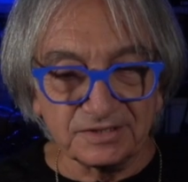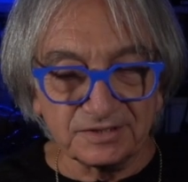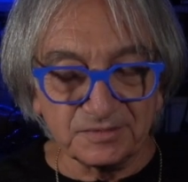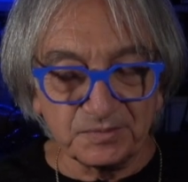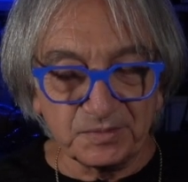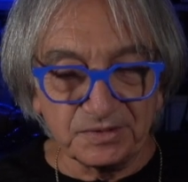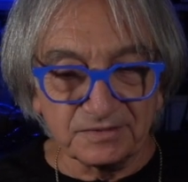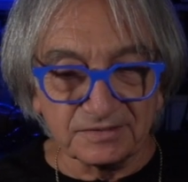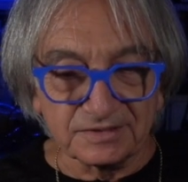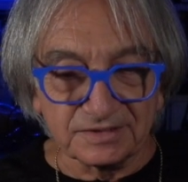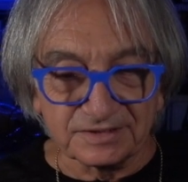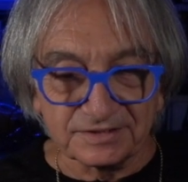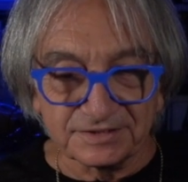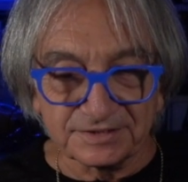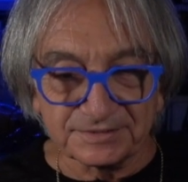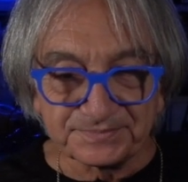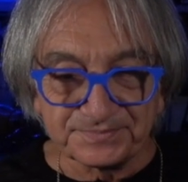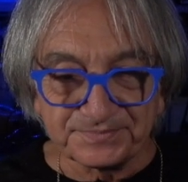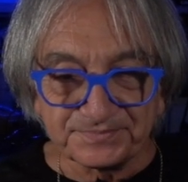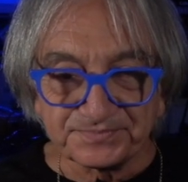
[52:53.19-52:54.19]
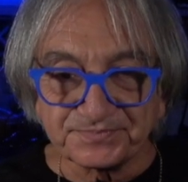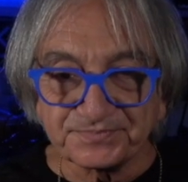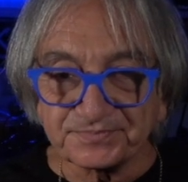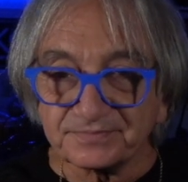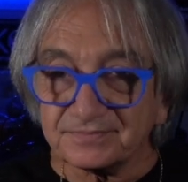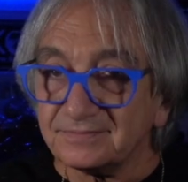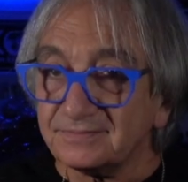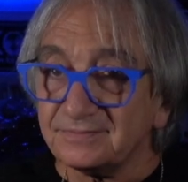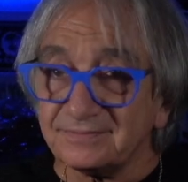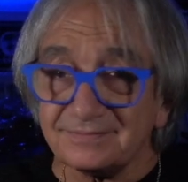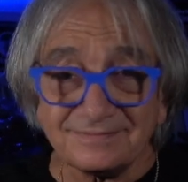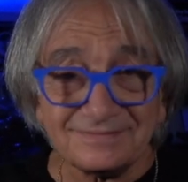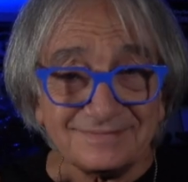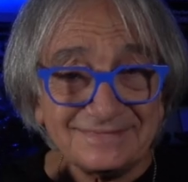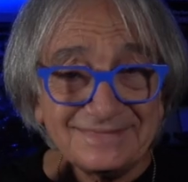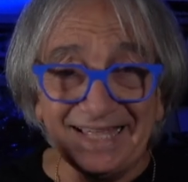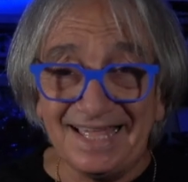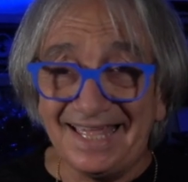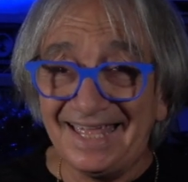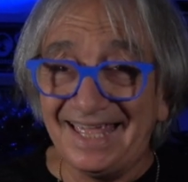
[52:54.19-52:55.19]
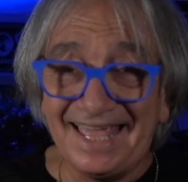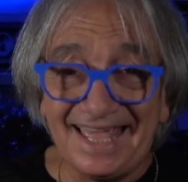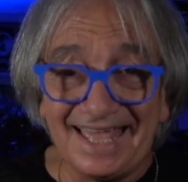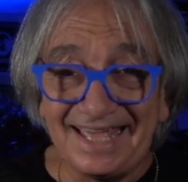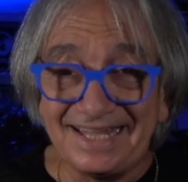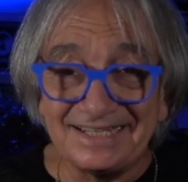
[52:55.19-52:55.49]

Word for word: experience mm -hmm.